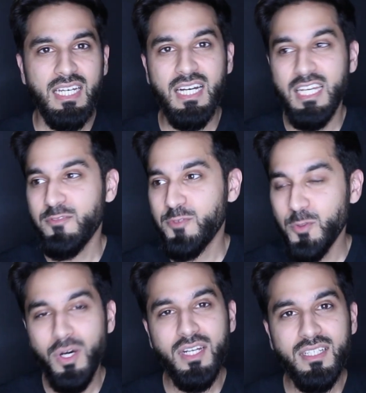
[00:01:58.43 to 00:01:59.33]
Uh, if
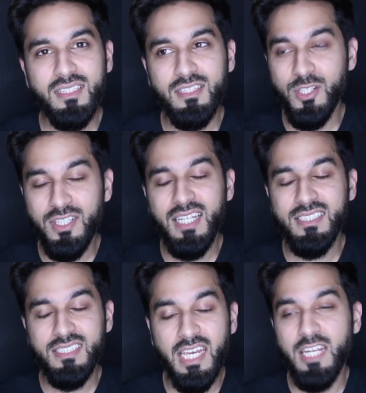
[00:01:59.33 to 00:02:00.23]
you want to learn how
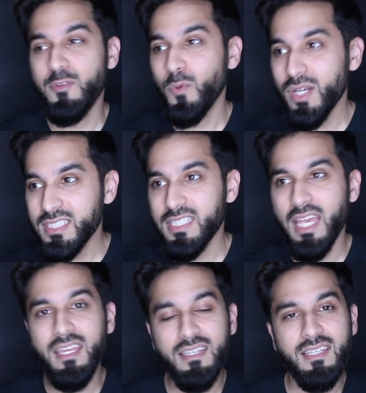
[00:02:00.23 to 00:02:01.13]
to skate, if you want to
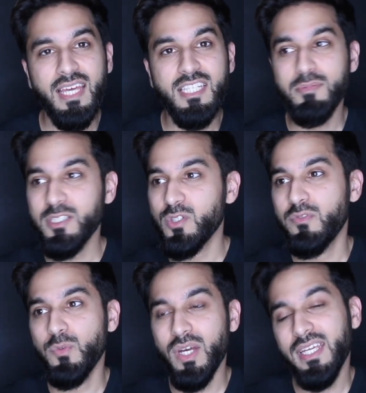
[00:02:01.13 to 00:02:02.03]
skate, and especially
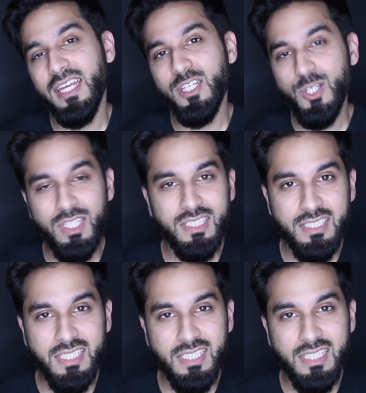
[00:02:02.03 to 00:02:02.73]
if you want to get good at